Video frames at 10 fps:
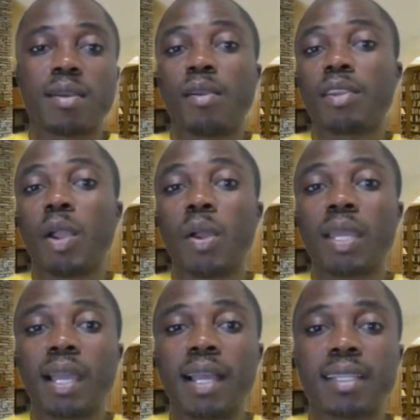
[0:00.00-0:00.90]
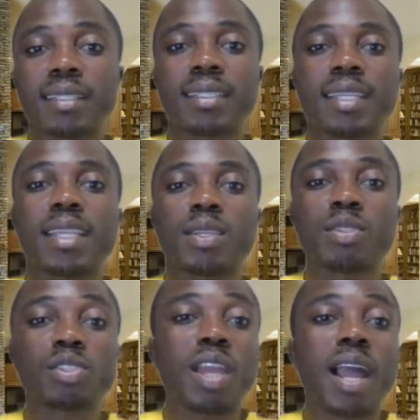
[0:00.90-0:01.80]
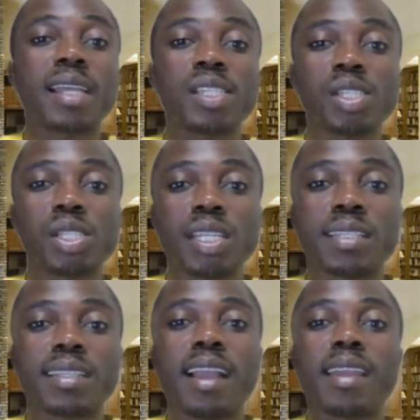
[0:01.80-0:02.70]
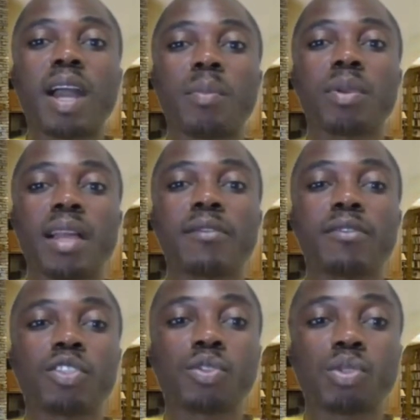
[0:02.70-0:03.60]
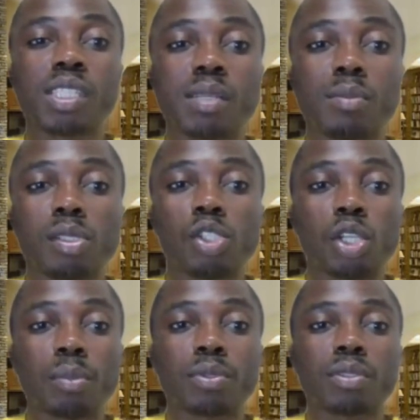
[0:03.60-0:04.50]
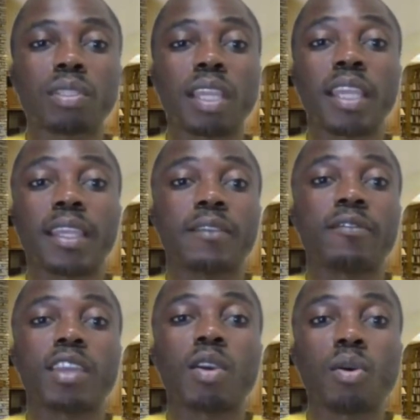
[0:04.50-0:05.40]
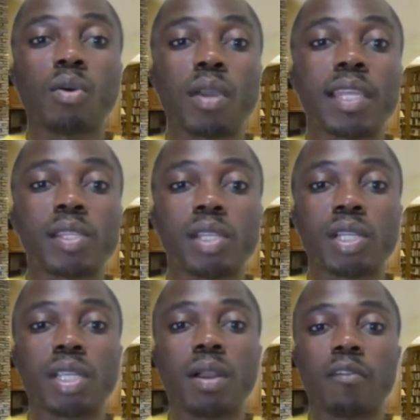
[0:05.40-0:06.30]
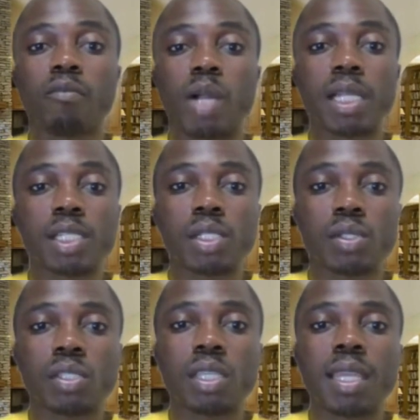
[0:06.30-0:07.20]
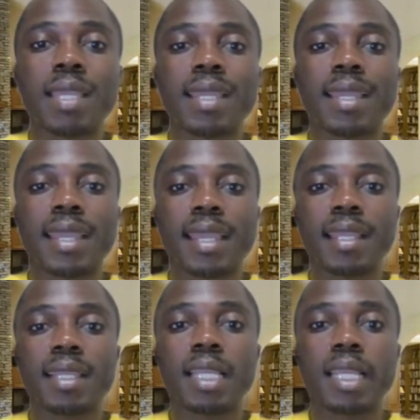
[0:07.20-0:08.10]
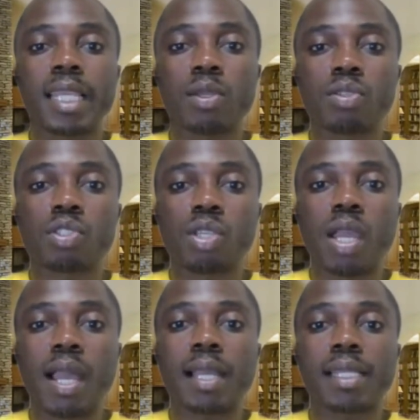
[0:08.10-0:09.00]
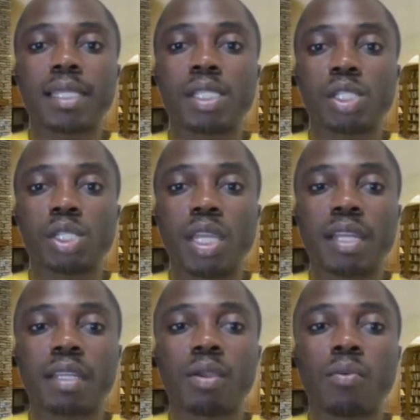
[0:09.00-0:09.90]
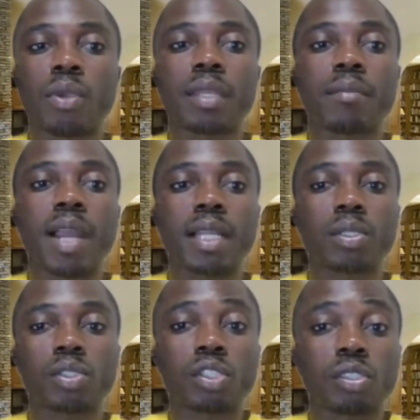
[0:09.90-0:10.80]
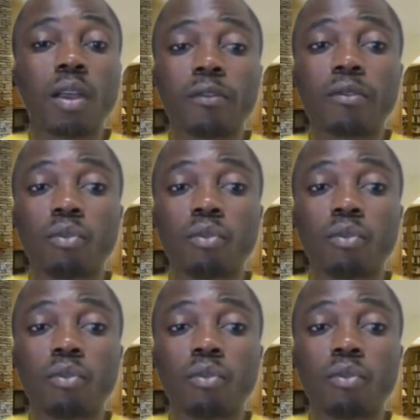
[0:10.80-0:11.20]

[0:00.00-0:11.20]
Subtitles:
On the other hand, industrial engineers can apply for suitable jobs if they hold a degree of bachelor's in industrial engineering with Microsoft